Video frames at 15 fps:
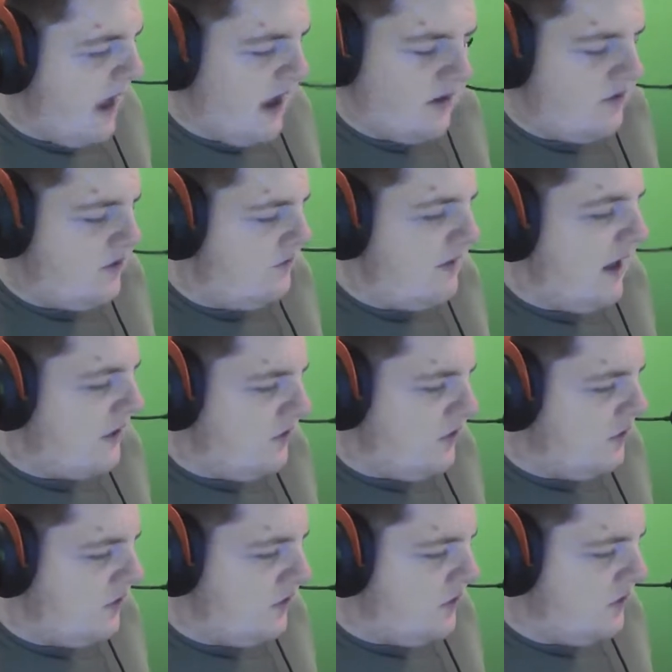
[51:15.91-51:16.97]
That's
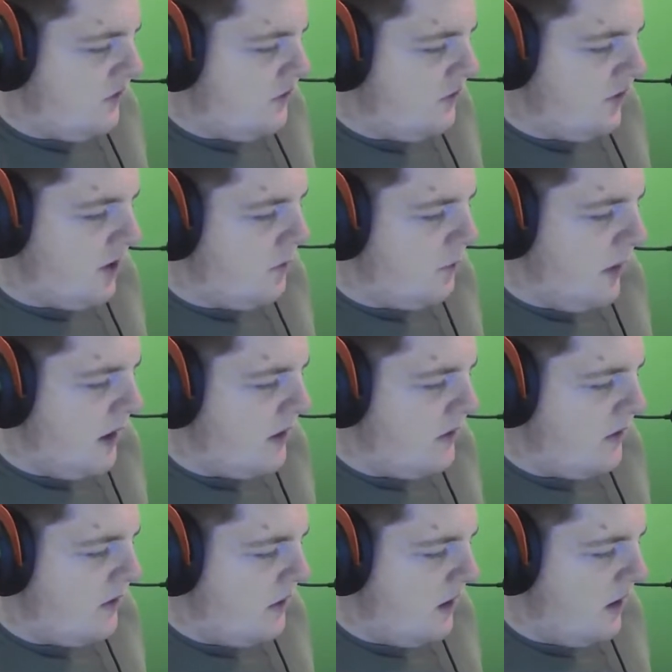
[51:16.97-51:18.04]
just
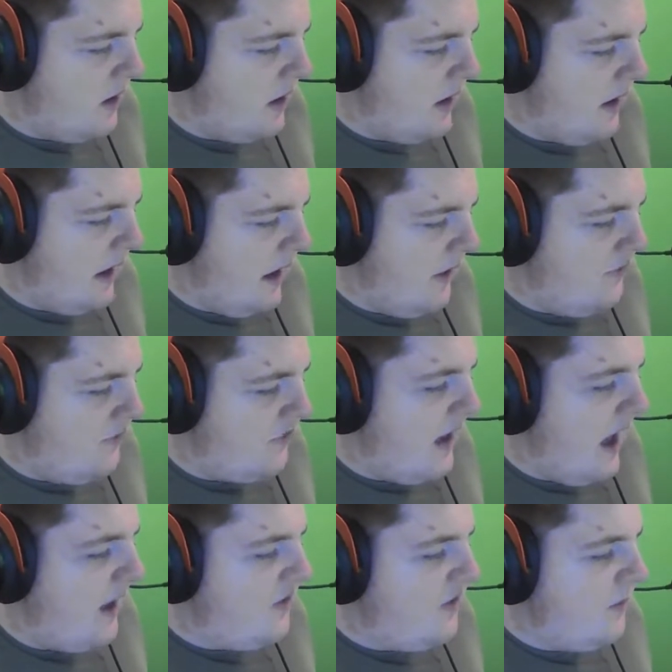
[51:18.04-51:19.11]
stupid. He
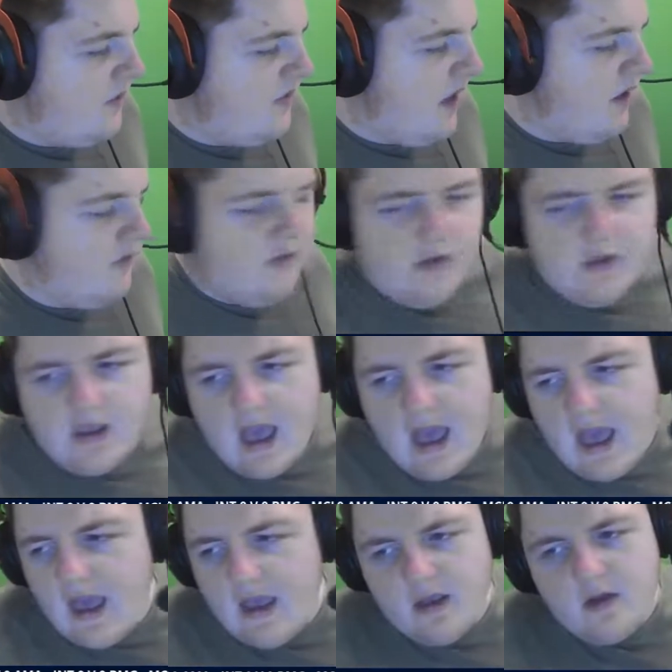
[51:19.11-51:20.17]
flies himself in the
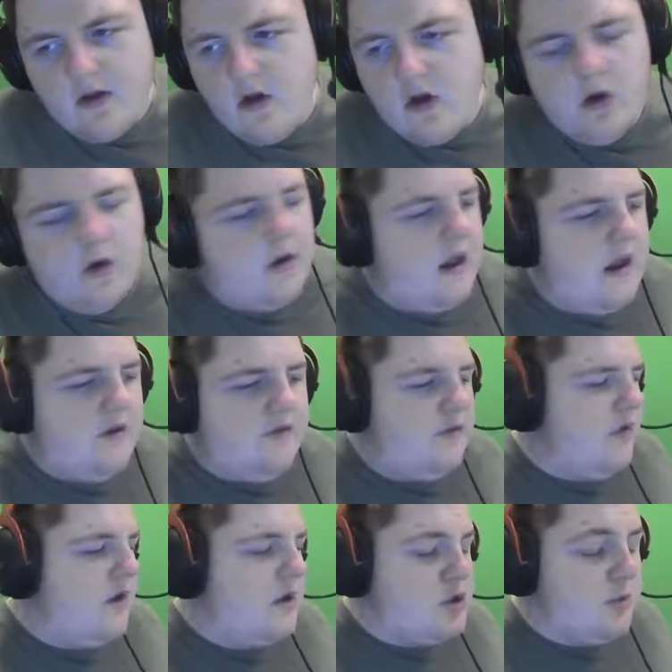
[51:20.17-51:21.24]
air. No need
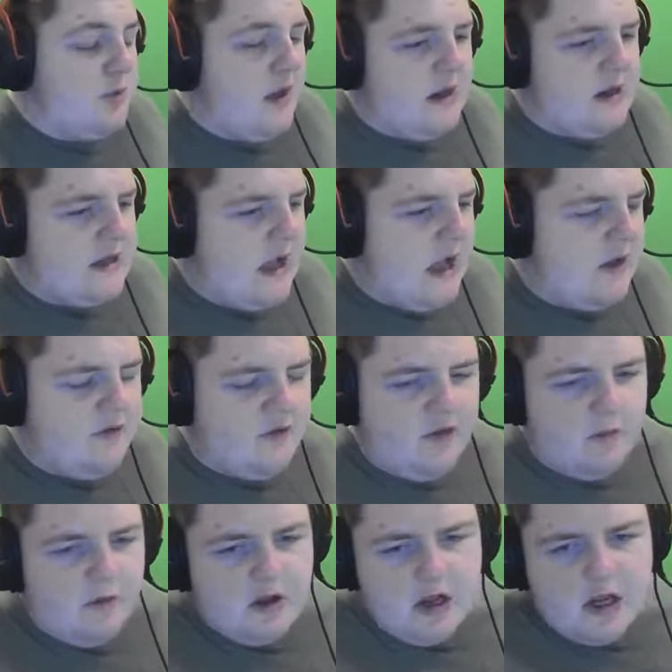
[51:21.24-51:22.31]
for it. That should be a yellow card for
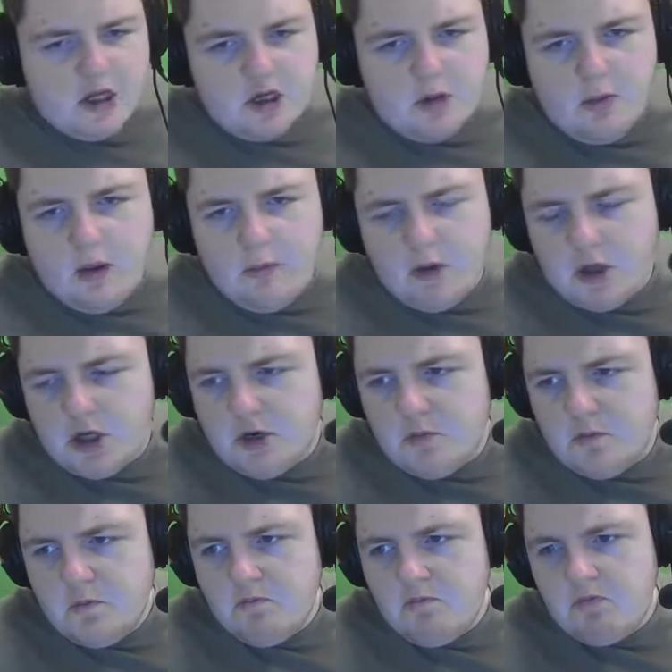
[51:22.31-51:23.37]
simulation, in my opinion.
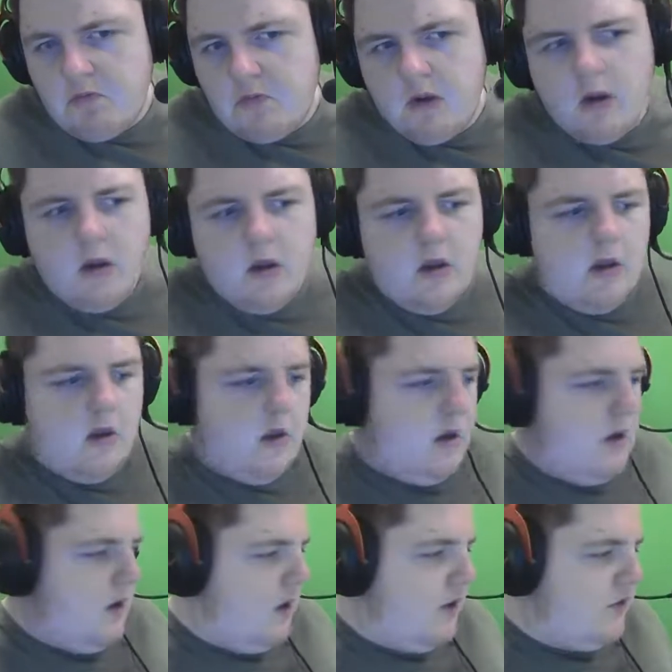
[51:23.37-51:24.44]

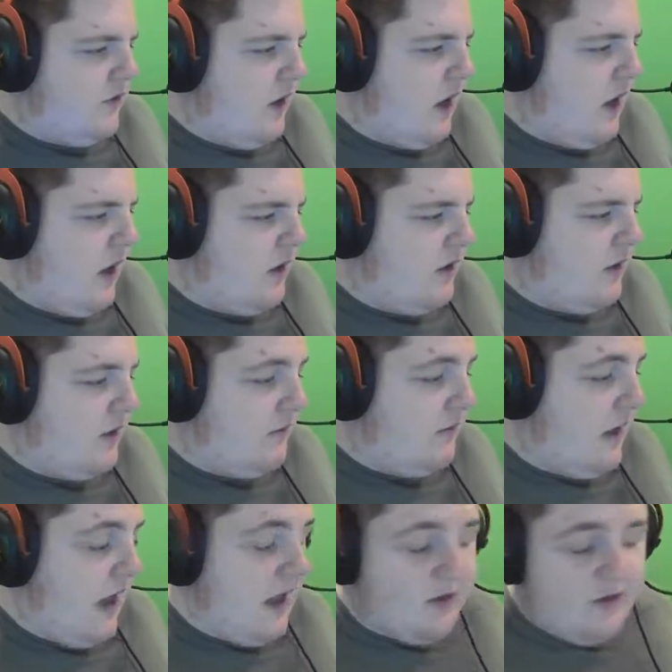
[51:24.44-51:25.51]
It's
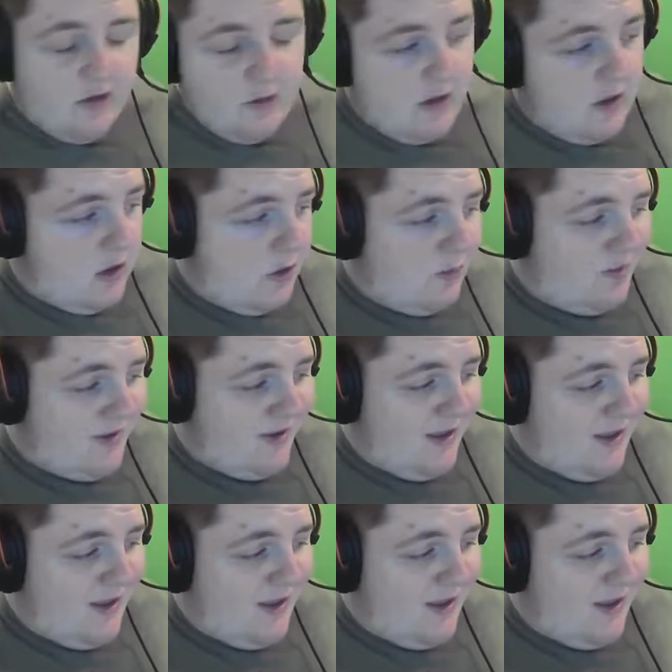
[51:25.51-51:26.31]
2-0 up.